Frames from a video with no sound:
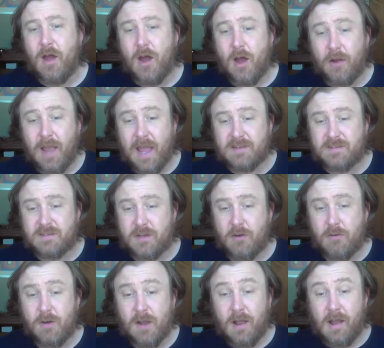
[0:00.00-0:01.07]
Okay,
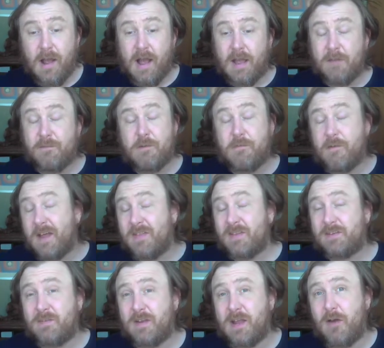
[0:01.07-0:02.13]
so if you find
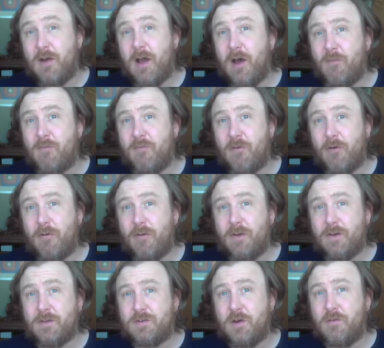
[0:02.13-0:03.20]
this video helpful,
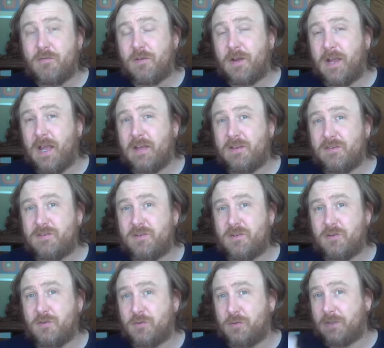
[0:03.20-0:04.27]
don't forget
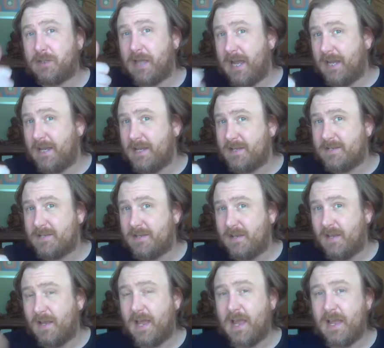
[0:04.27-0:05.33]
to like it
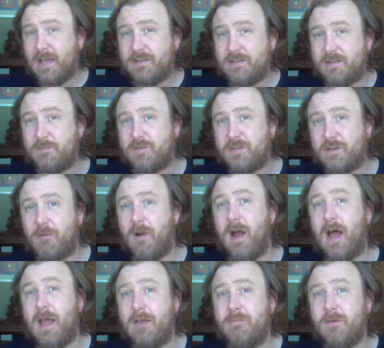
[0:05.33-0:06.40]
and
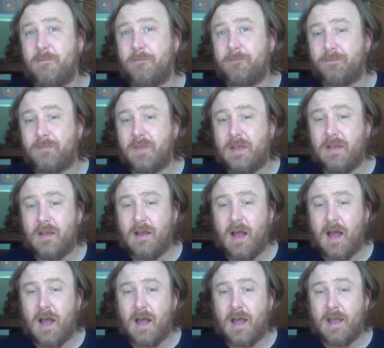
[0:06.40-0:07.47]
subscribe,
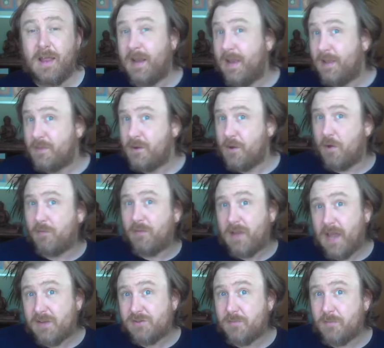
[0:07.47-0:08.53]
and hit the
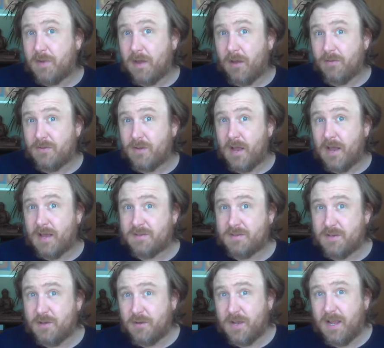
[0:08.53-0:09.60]
notification bell
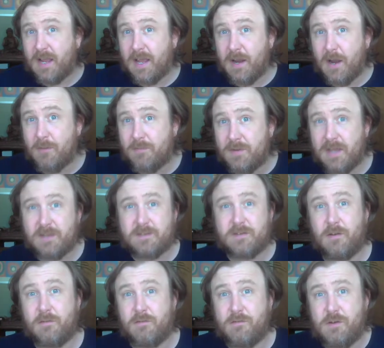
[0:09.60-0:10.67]
so you can get updates
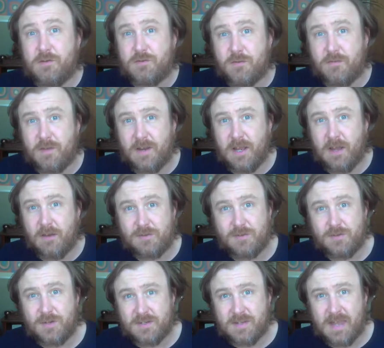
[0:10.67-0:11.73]
on future
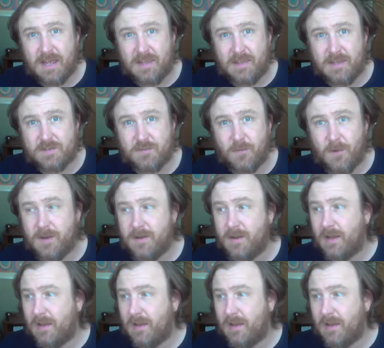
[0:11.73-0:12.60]
videos just like this one.